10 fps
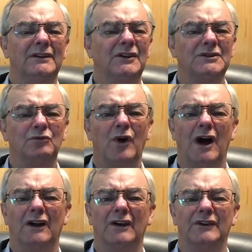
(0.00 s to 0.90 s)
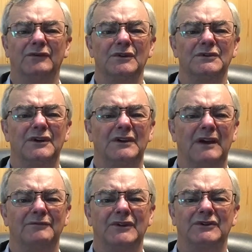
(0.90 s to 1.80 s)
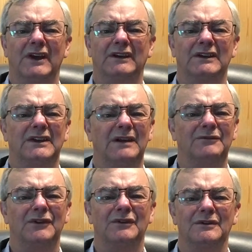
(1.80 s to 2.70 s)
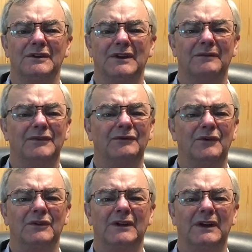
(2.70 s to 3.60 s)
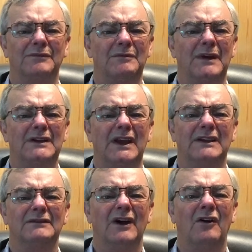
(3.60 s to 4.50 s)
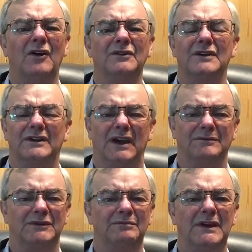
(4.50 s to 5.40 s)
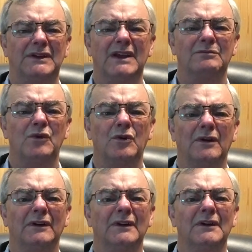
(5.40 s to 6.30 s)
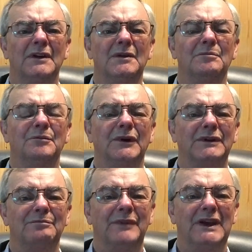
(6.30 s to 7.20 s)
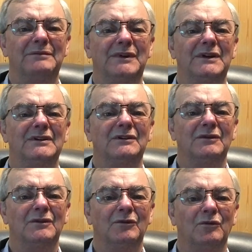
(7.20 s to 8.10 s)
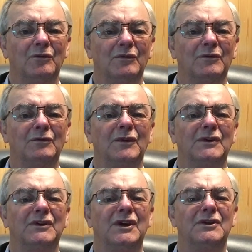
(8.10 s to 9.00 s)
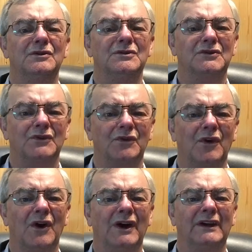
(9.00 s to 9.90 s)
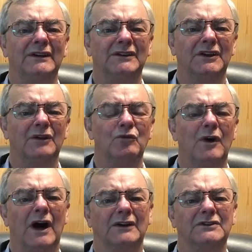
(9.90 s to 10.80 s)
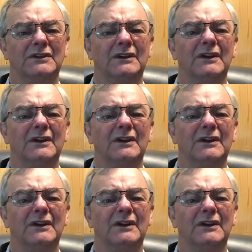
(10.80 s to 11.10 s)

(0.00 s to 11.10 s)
Doesn't walk on the first attempt, the second attempt, the third attempt, the fourth attempt. It may take a hundred attempts. It may take more, but the baby continues to try until it walks.